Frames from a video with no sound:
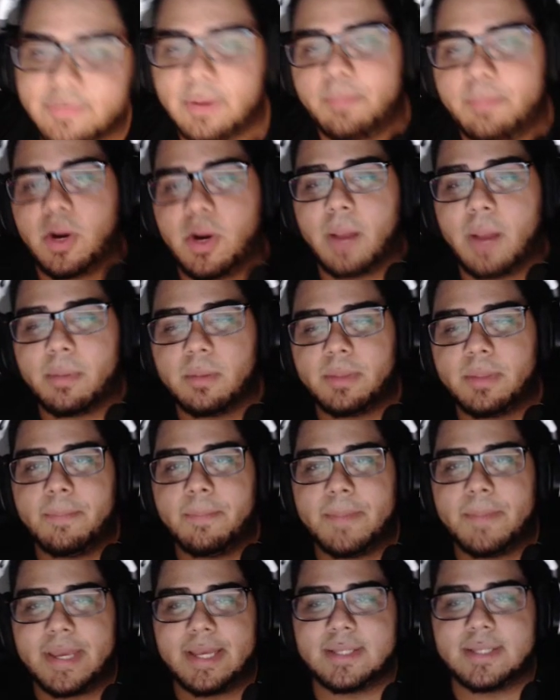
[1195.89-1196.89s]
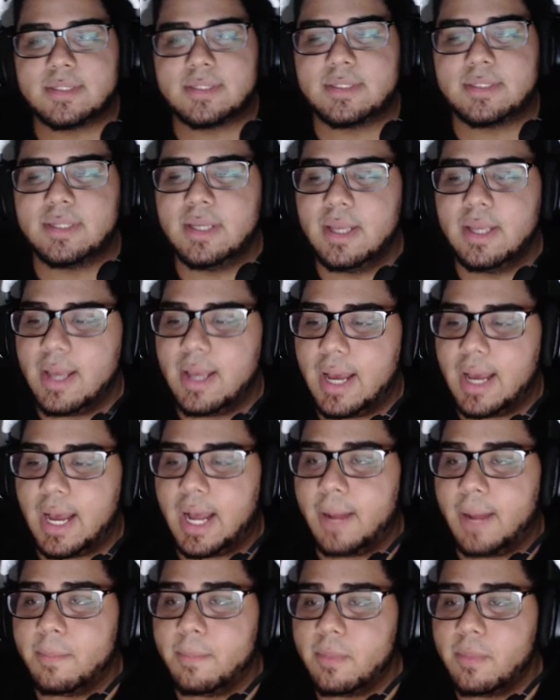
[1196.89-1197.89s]
I probably missed.
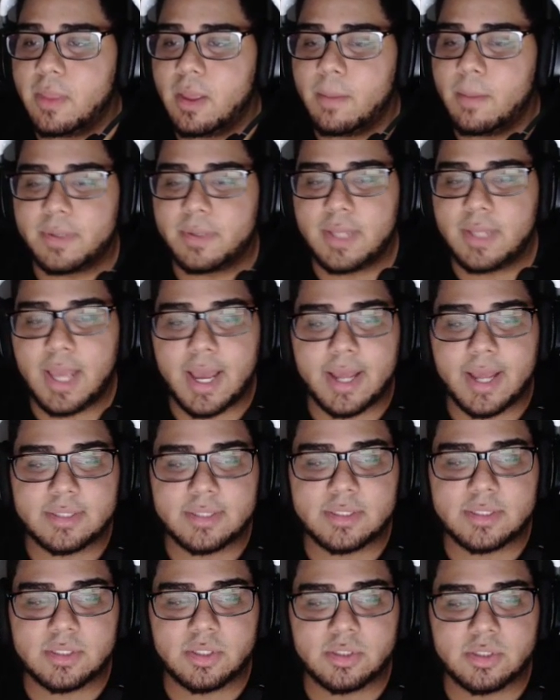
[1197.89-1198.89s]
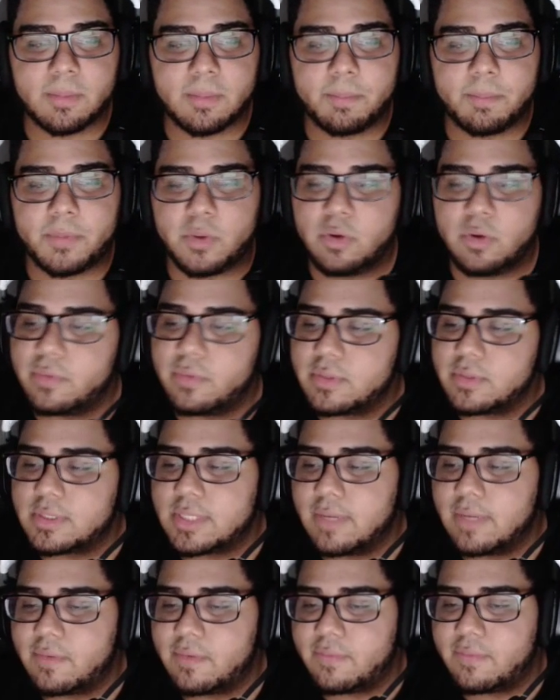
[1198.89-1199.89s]
But yeah, it's just some beautiful
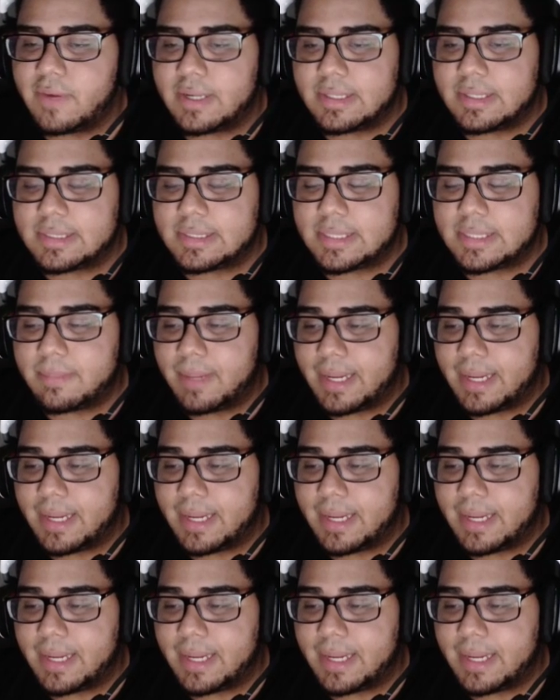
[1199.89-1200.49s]
stuff to finally see my